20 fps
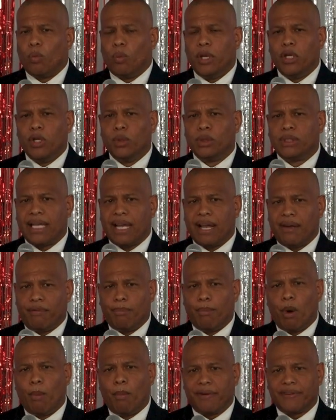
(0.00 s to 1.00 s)
We usually have
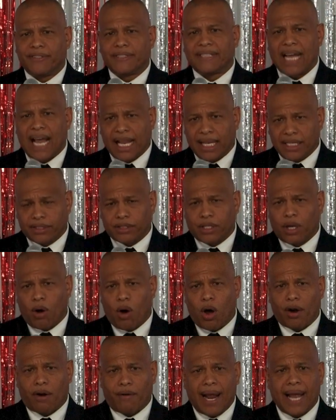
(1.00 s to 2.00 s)
a moment of silence to
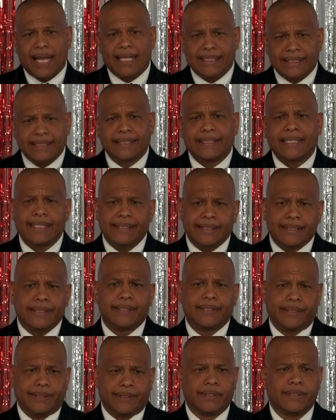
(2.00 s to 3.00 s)
honor our
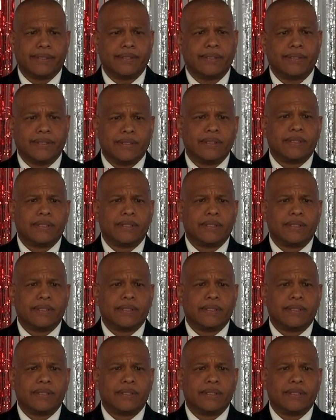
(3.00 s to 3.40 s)
ancestors.